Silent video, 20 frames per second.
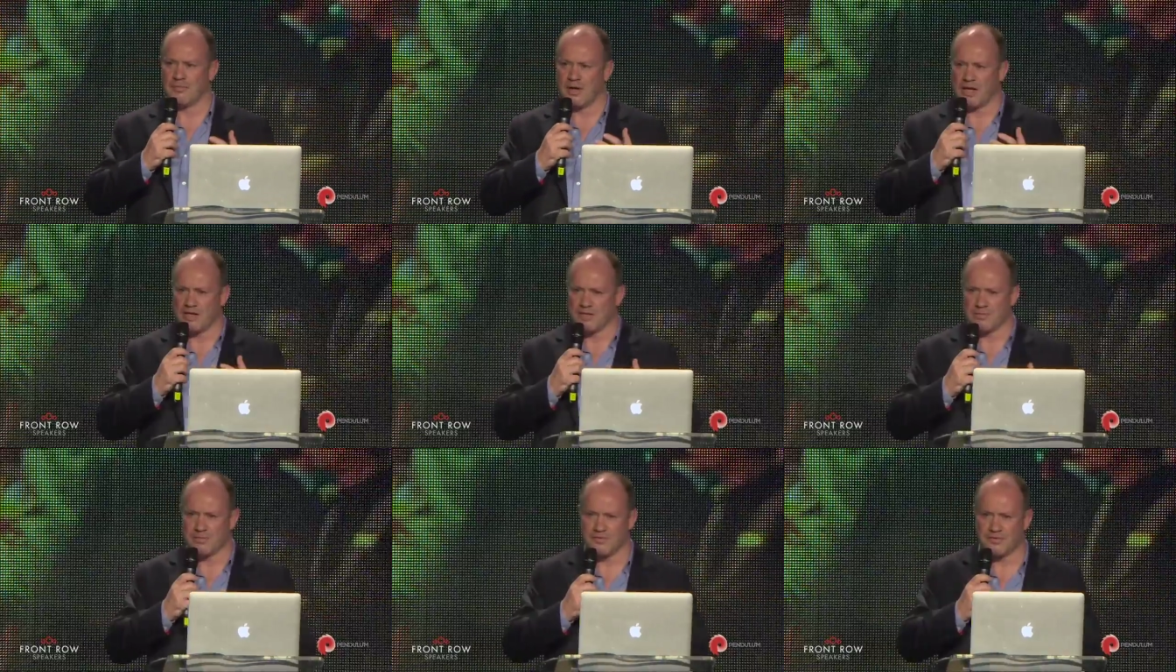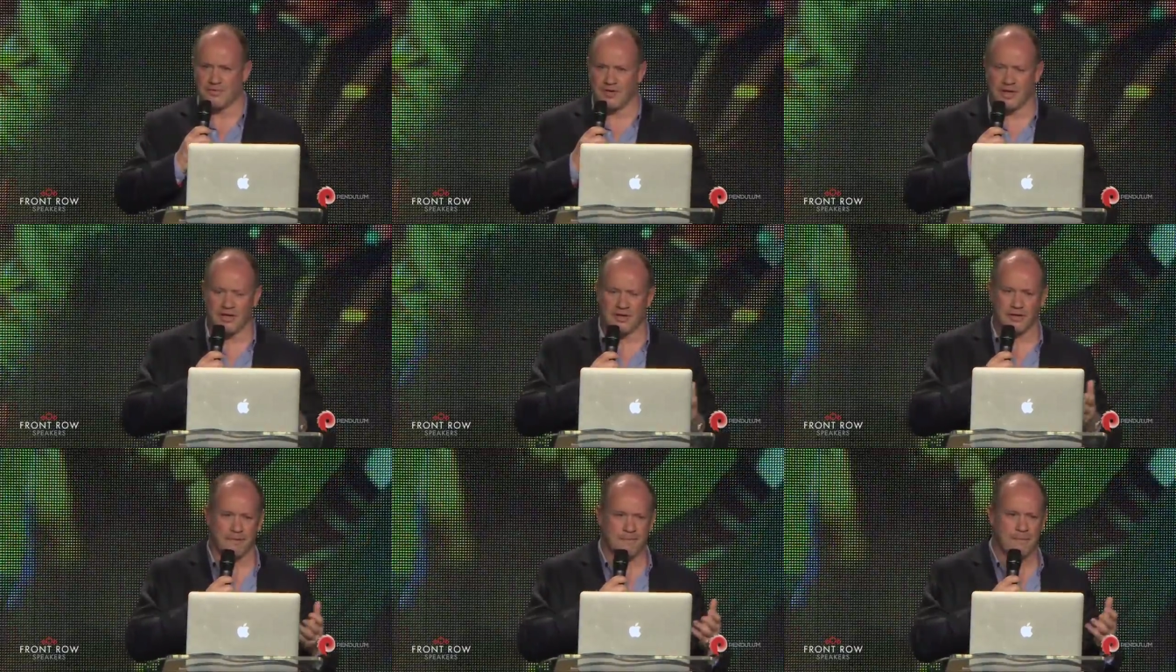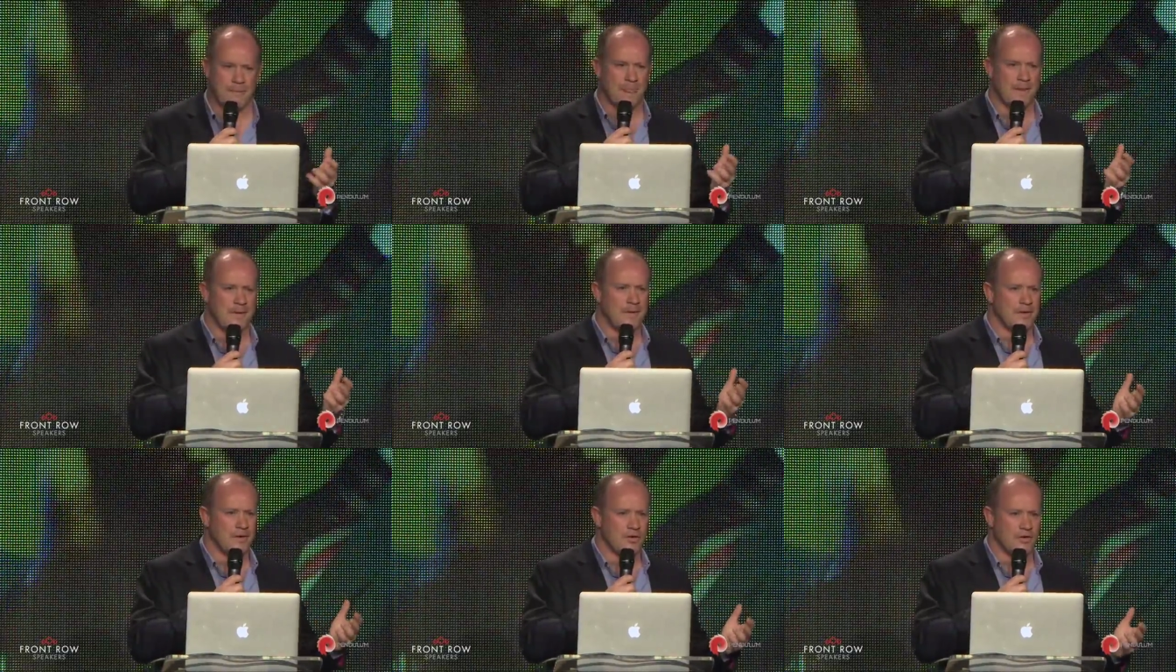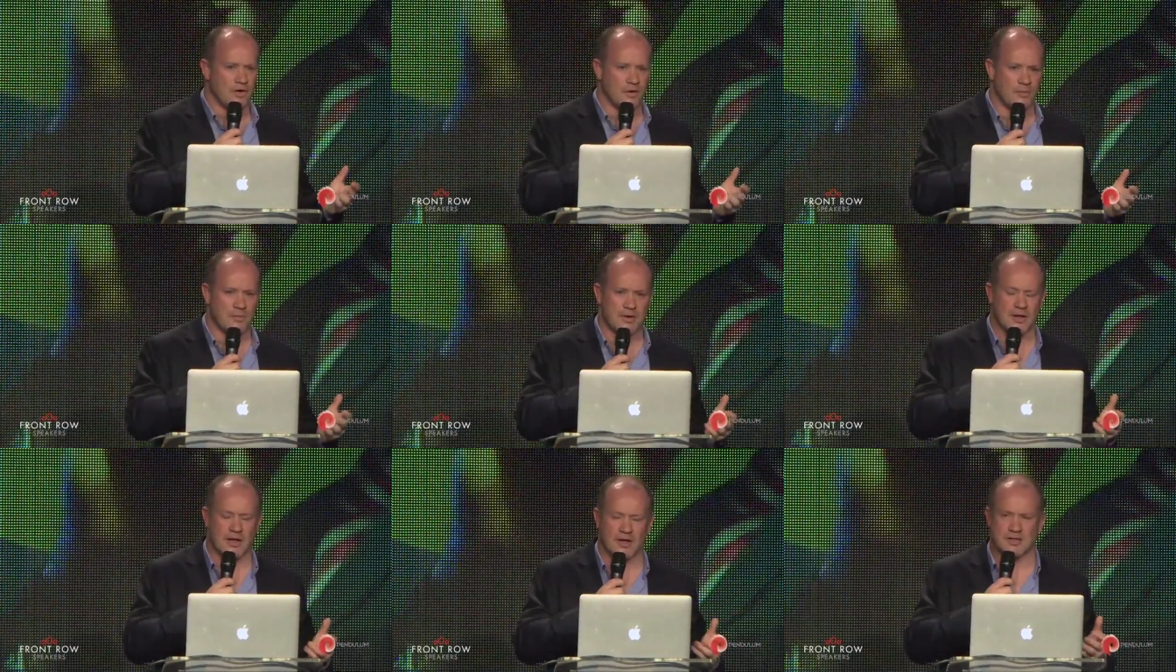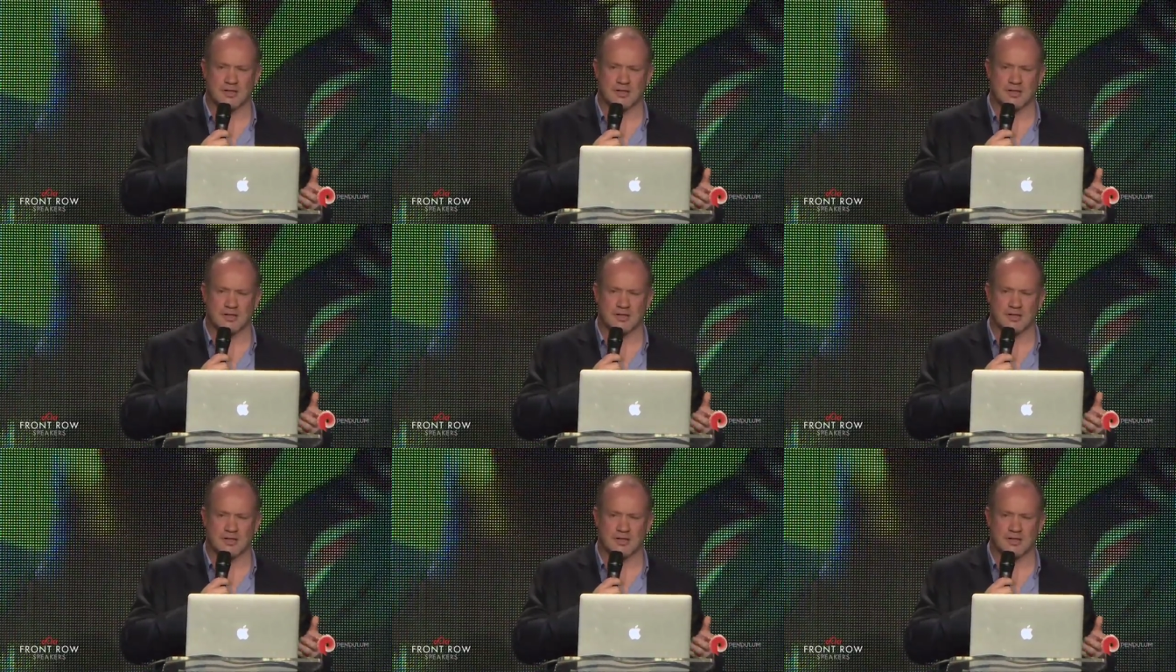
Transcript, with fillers: management training, corporate